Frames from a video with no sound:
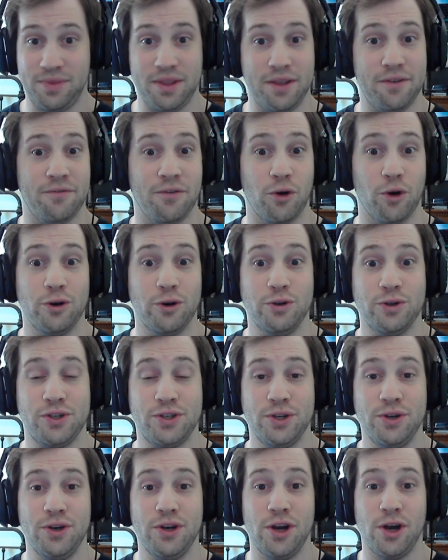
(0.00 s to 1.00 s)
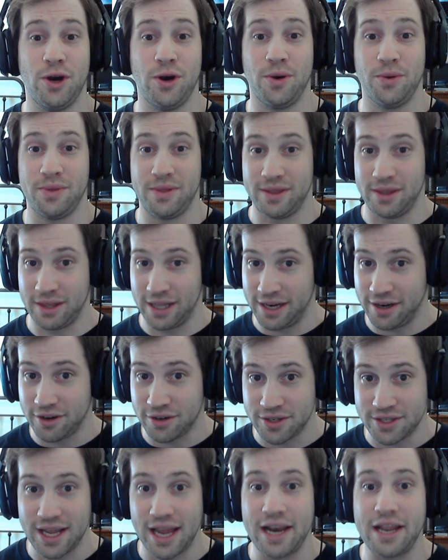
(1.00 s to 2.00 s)
for a new studio, they are
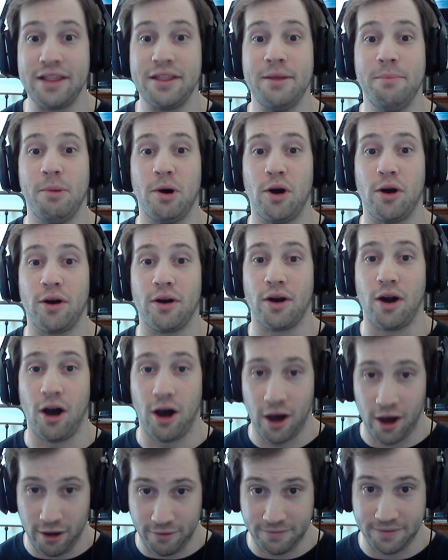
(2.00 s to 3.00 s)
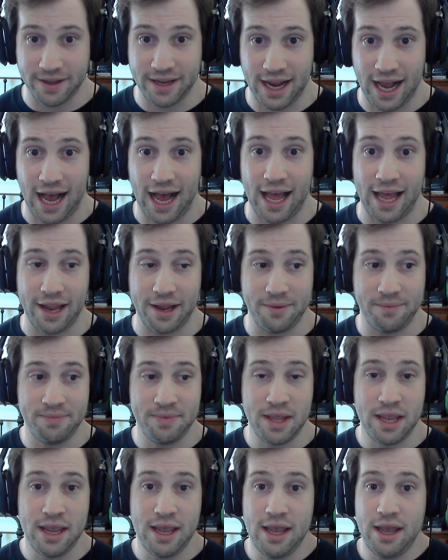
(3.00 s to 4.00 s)
setting the bar awfully high.
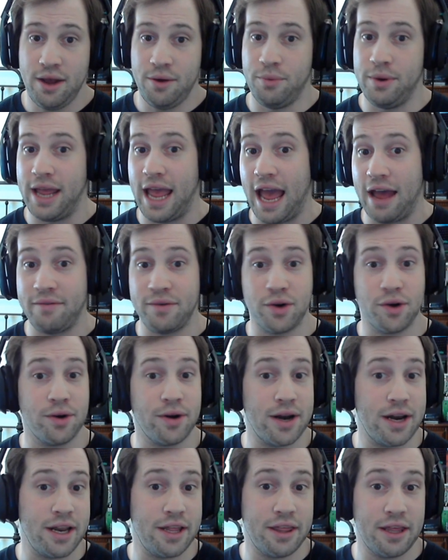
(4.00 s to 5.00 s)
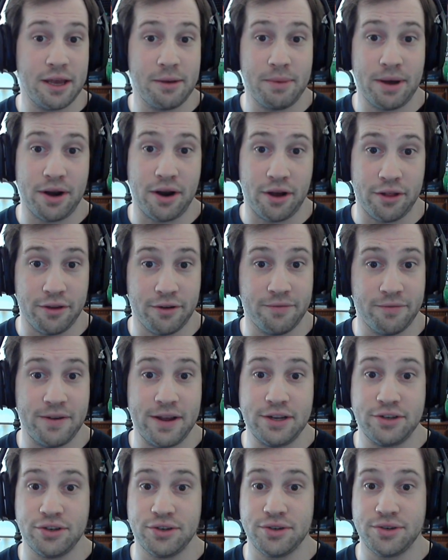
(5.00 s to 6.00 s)
We haven't heard anything about other
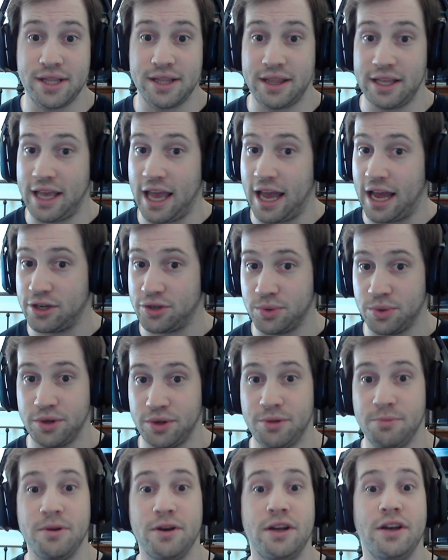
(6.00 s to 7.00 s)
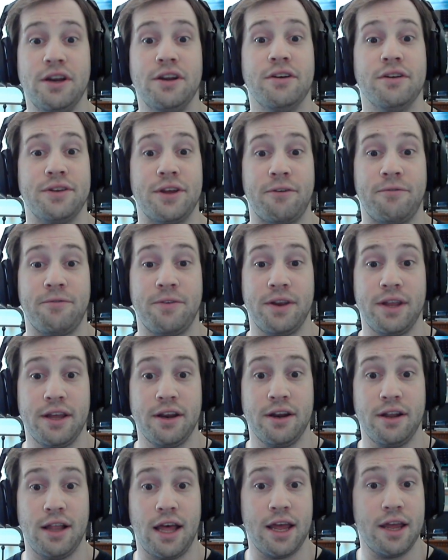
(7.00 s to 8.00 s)
features that the casual community are definitely
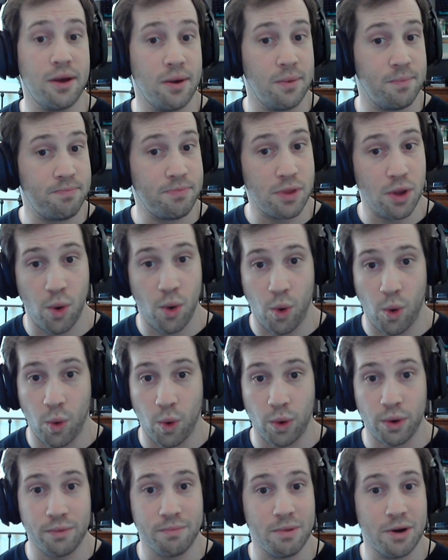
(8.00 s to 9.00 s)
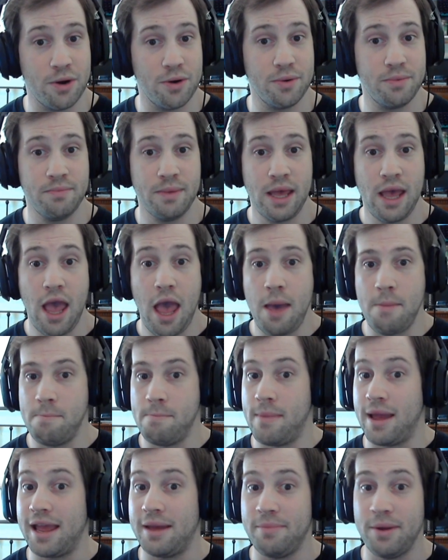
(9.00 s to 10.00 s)
going to like. Horde mode,
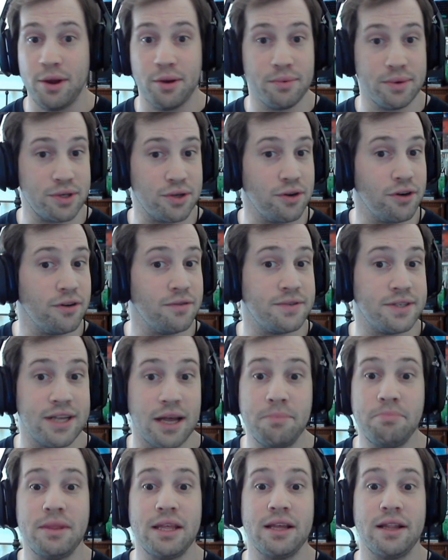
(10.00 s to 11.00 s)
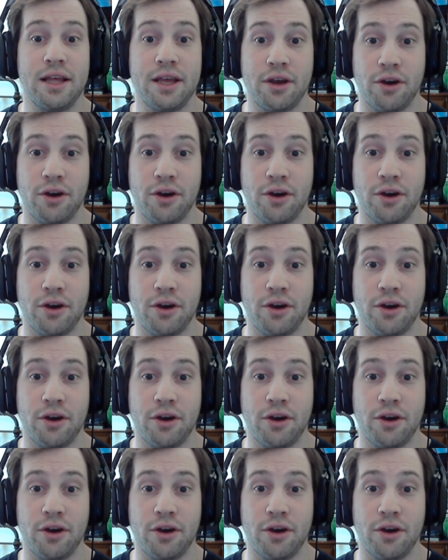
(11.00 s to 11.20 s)
maybe a return of something like